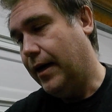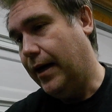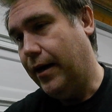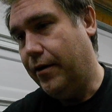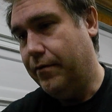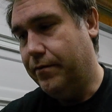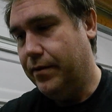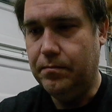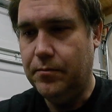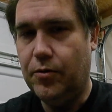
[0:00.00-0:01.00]
have
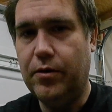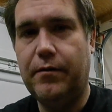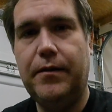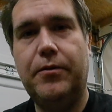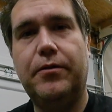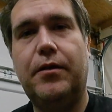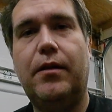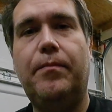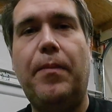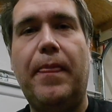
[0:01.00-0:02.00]
oil filters
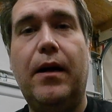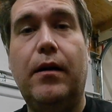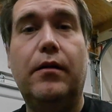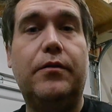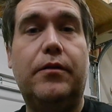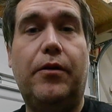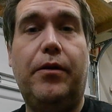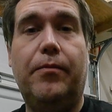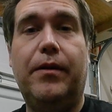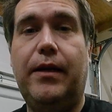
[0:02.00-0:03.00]
on them so
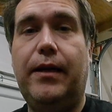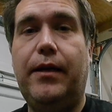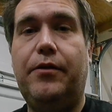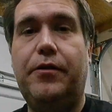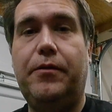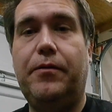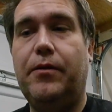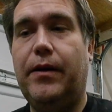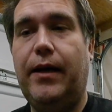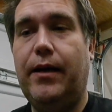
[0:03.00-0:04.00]
you really need to
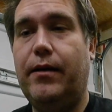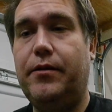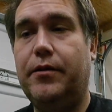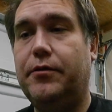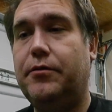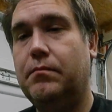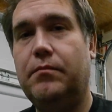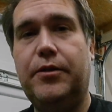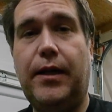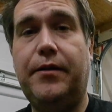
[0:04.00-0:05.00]
go ahead and just
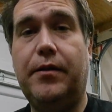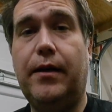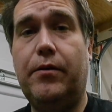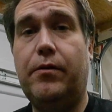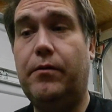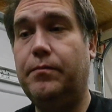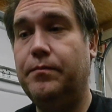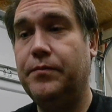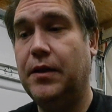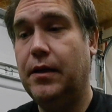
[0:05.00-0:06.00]
change on that oil
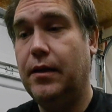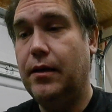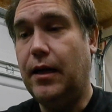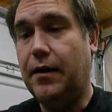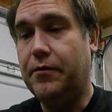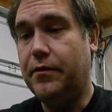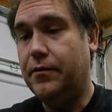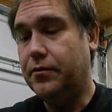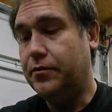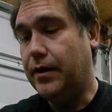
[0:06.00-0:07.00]
after the
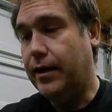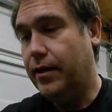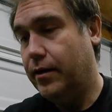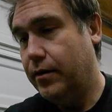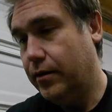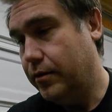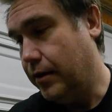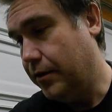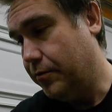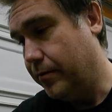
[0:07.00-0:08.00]
first ride so
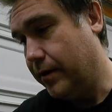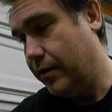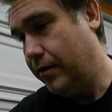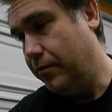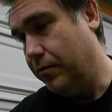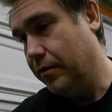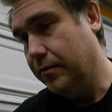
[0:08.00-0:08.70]
that's what we're going to do